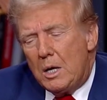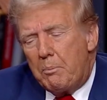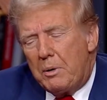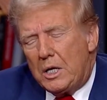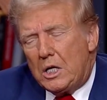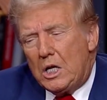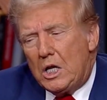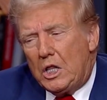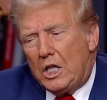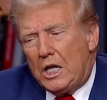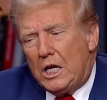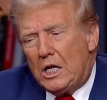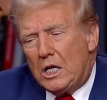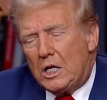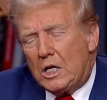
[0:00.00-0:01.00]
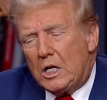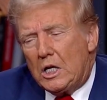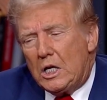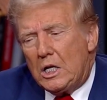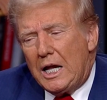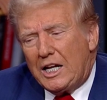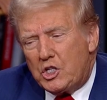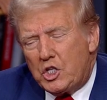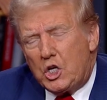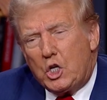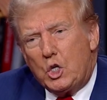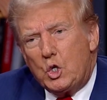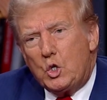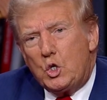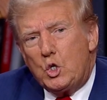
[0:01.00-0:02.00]
But they
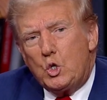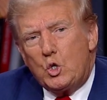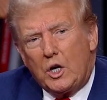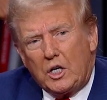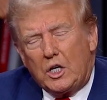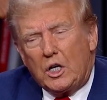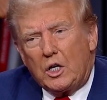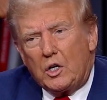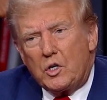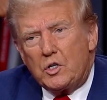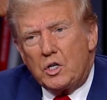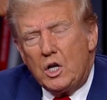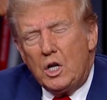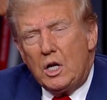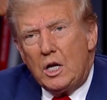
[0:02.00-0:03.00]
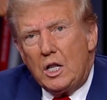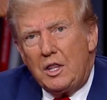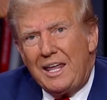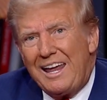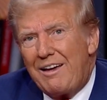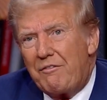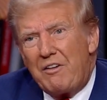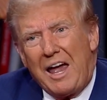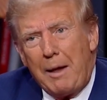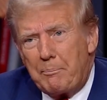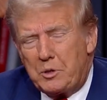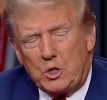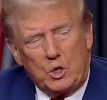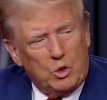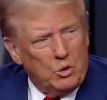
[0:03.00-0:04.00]
execute drug dealers. They have
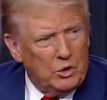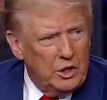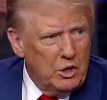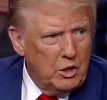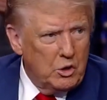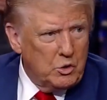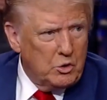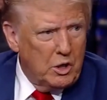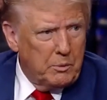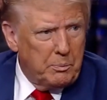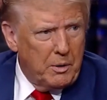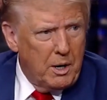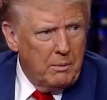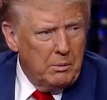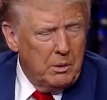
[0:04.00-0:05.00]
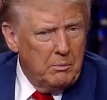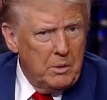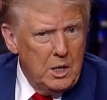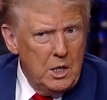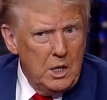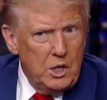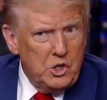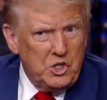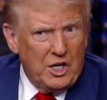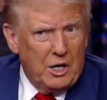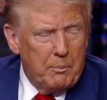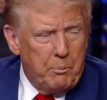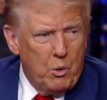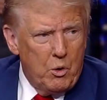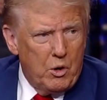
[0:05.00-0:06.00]
absolutely no drug problem.
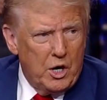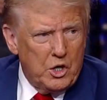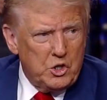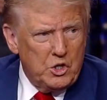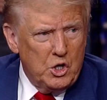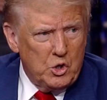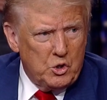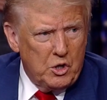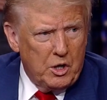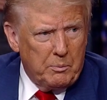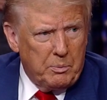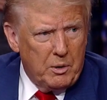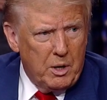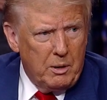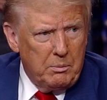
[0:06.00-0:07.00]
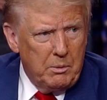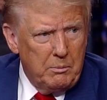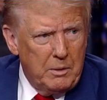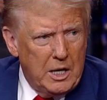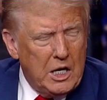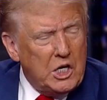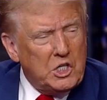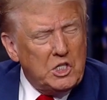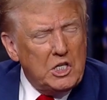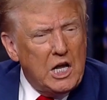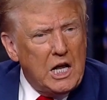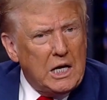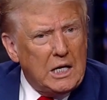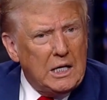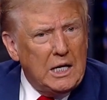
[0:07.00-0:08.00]
Singapore has no drug problem. And it's
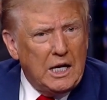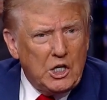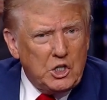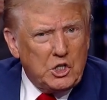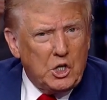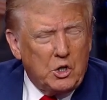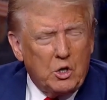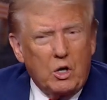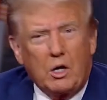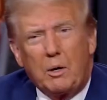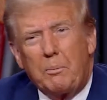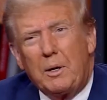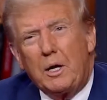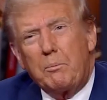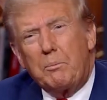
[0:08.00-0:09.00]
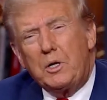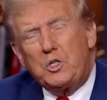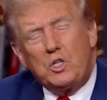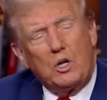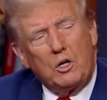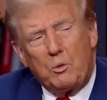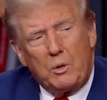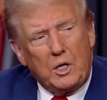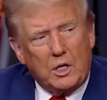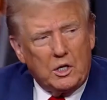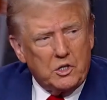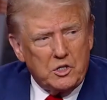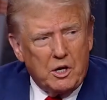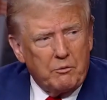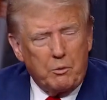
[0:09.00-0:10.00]
not nice to talk about, but it's the only way you're
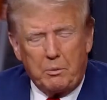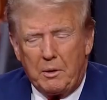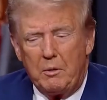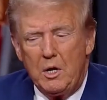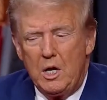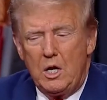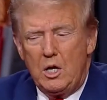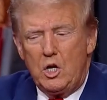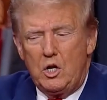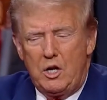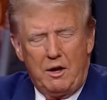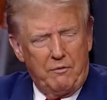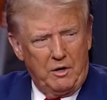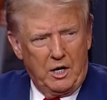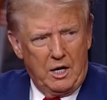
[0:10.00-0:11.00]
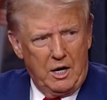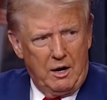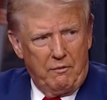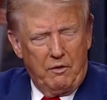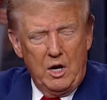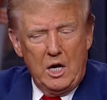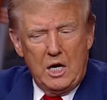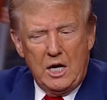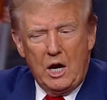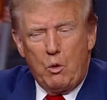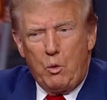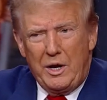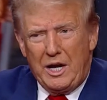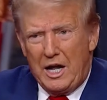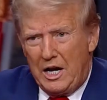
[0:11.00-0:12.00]
going to solve the problem. You're never going to have... Now,
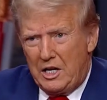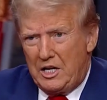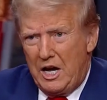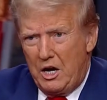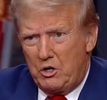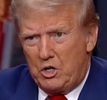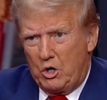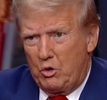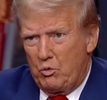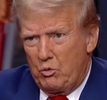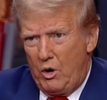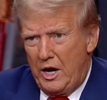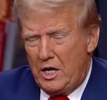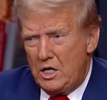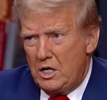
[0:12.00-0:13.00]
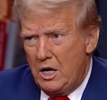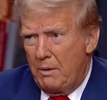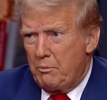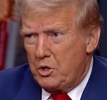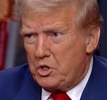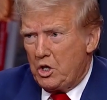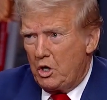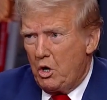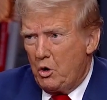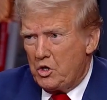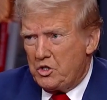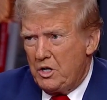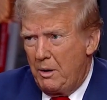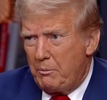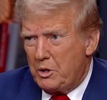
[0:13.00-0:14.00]
we got it down to great numbers, the
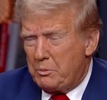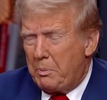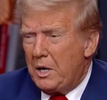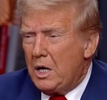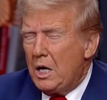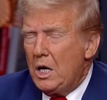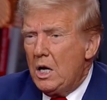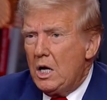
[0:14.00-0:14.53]
lowest numbers, but